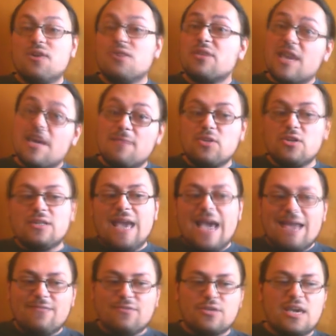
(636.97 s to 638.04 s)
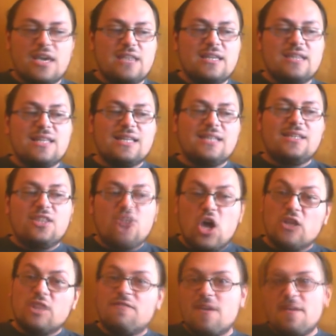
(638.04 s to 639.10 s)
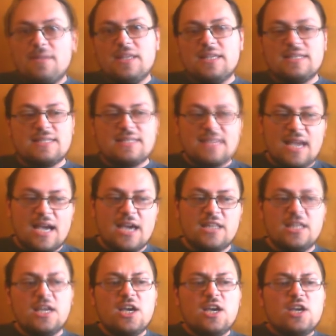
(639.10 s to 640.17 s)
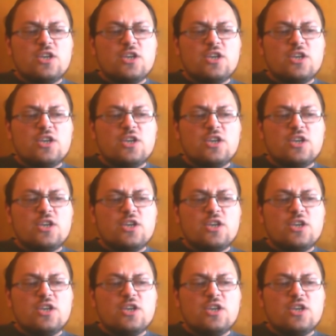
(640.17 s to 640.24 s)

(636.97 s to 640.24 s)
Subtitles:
who kept on advocating that the non-feminist side